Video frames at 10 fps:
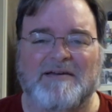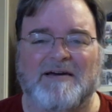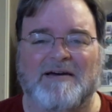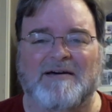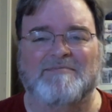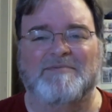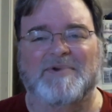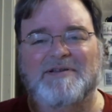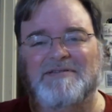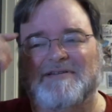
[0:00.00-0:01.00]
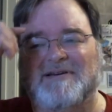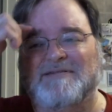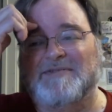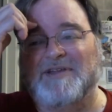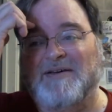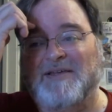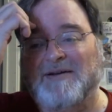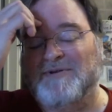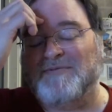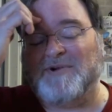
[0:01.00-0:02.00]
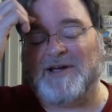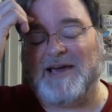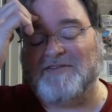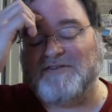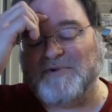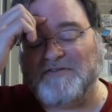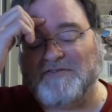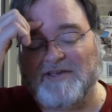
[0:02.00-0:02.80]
No, that wouldn't work out too much.